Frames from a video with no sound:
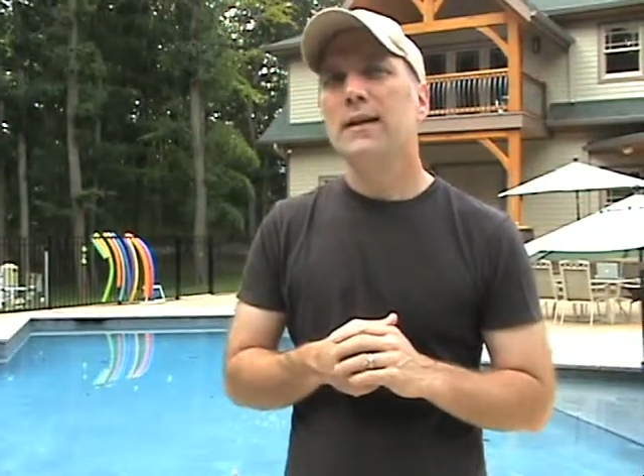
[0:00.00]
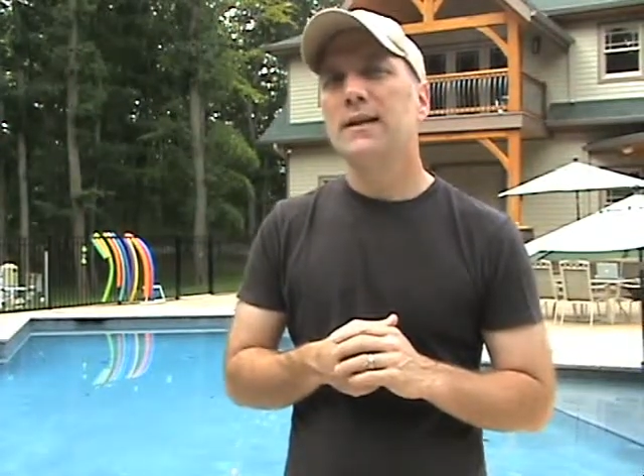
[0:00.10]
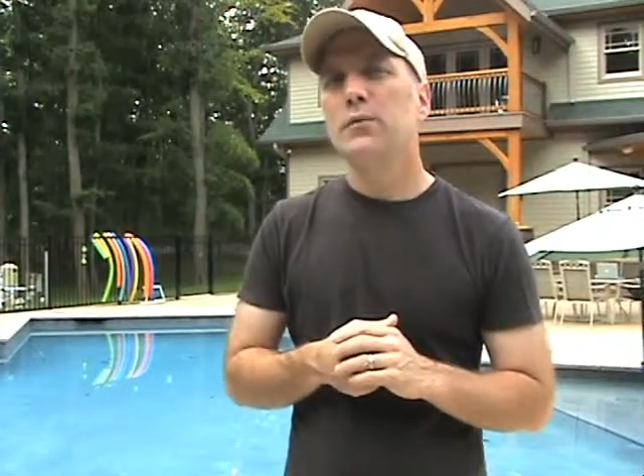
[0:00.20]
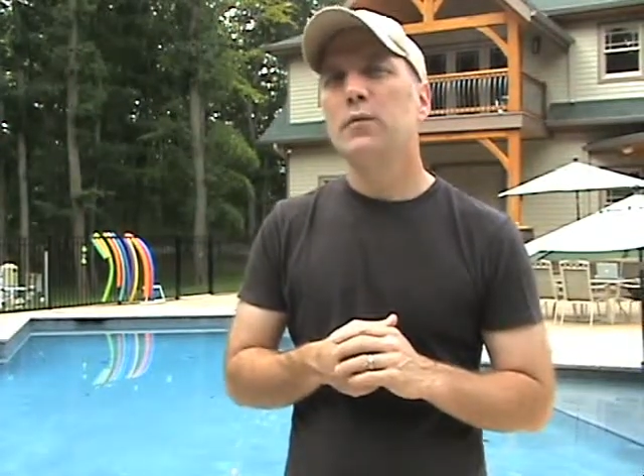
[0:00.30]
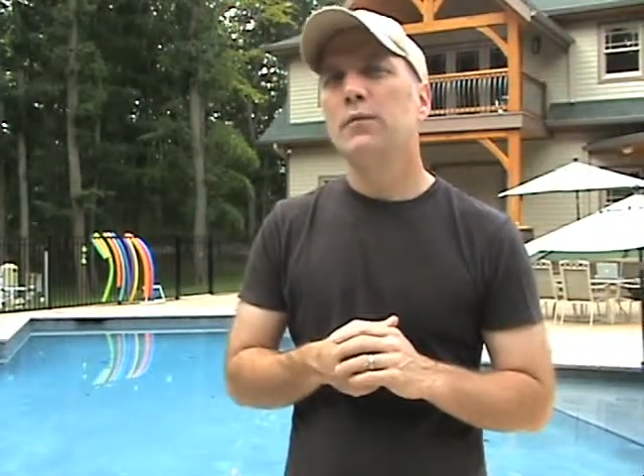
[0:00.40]

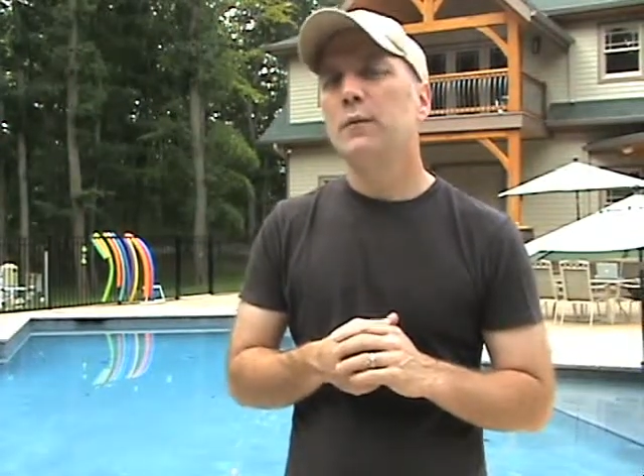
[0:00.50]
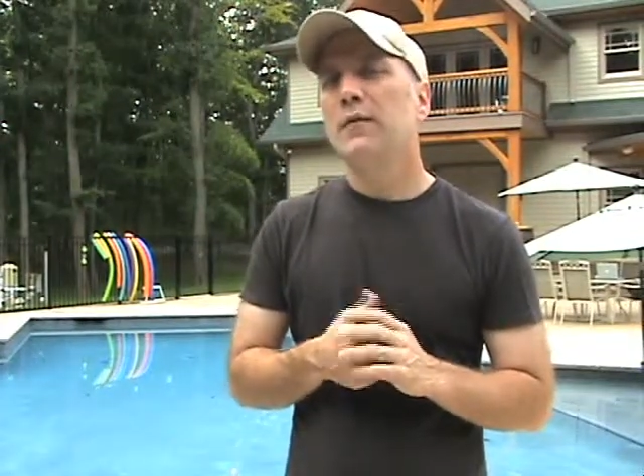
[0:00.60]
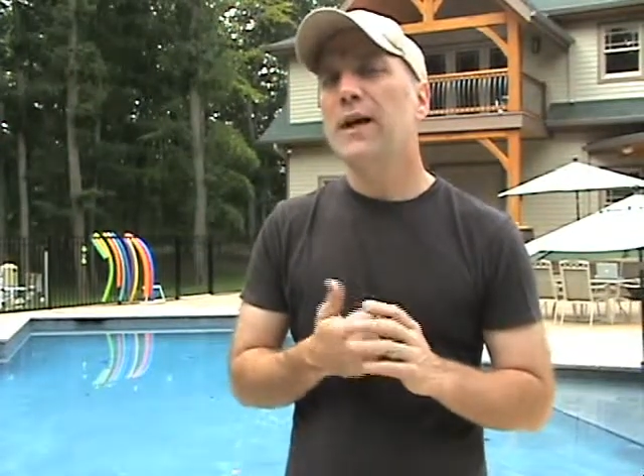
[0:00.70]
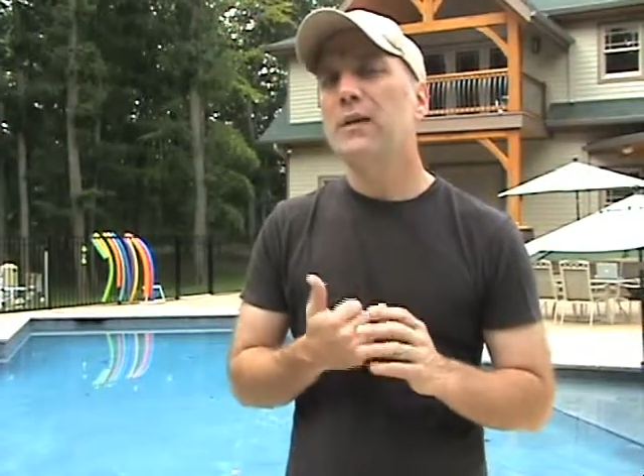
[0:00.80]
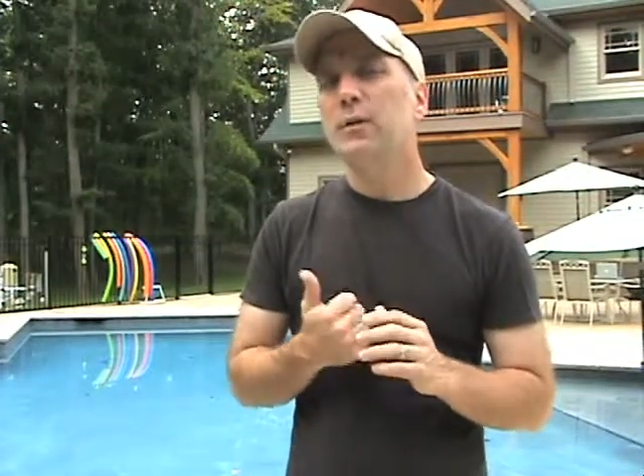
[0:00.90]
this one with
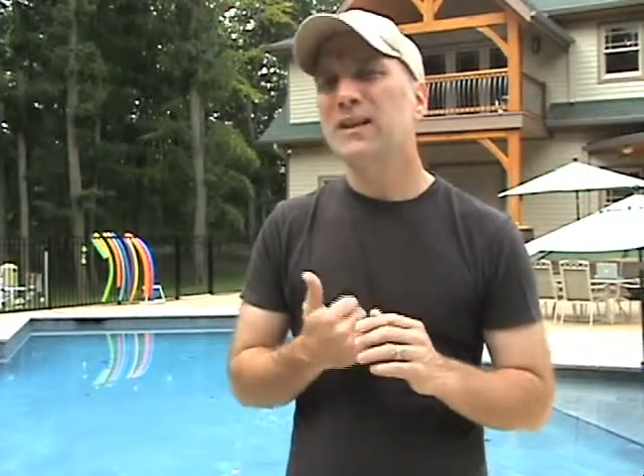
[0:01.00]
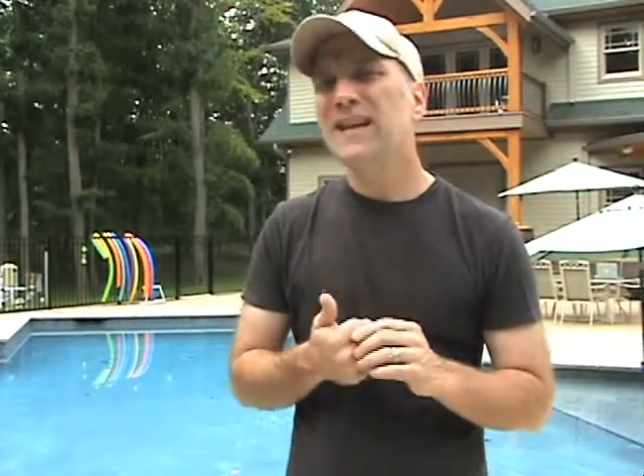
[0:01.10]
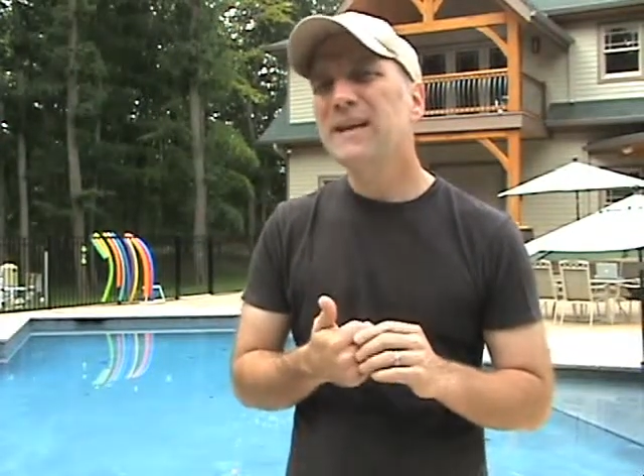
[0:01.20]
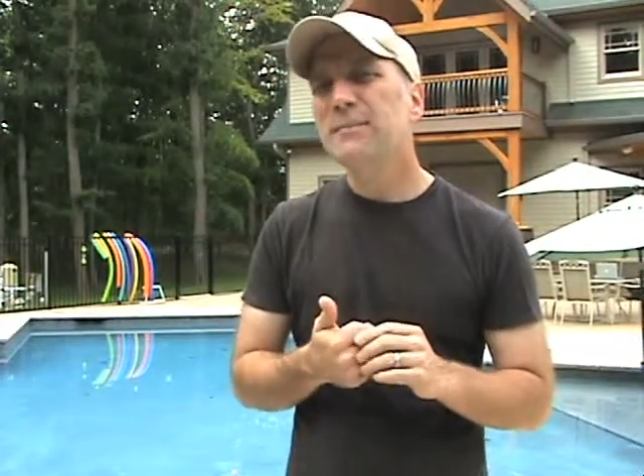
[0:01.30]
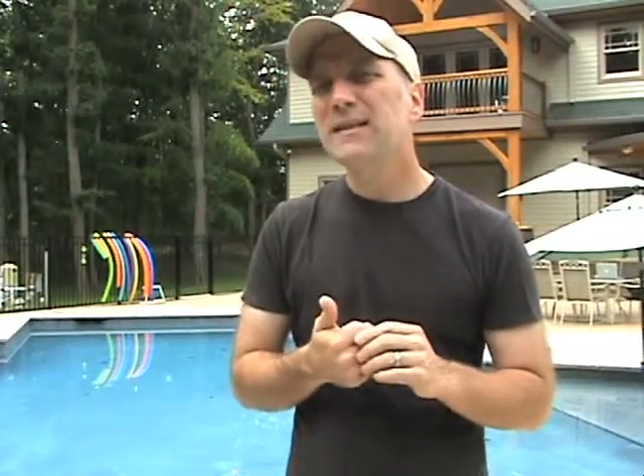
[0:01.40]
valuable
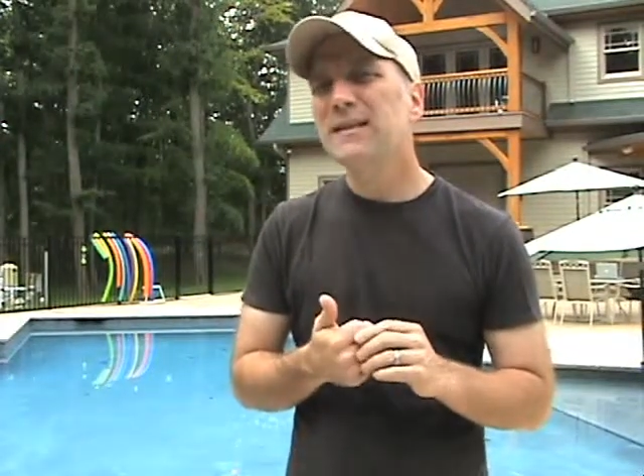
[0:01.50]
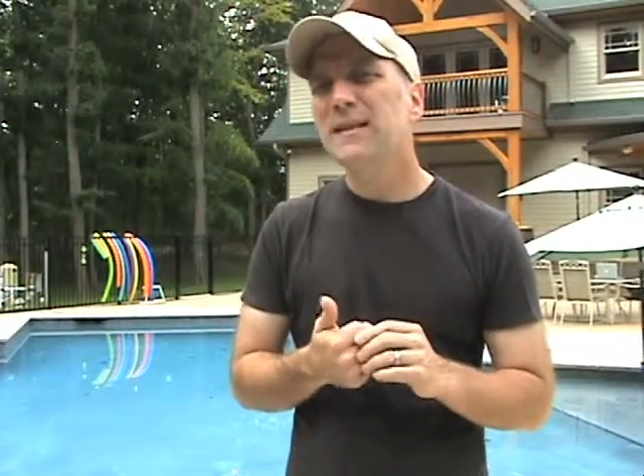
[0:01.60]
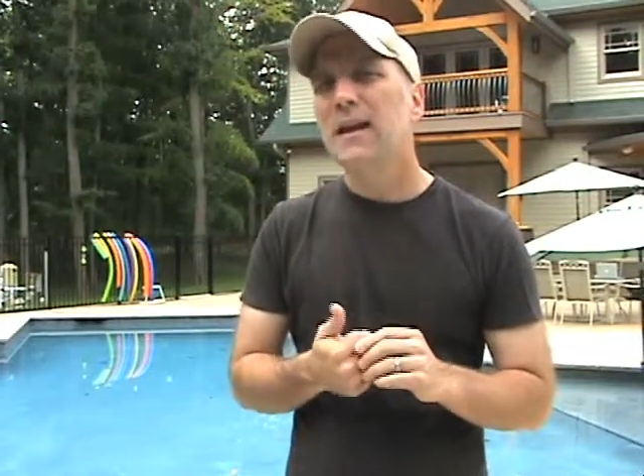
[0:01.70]
tips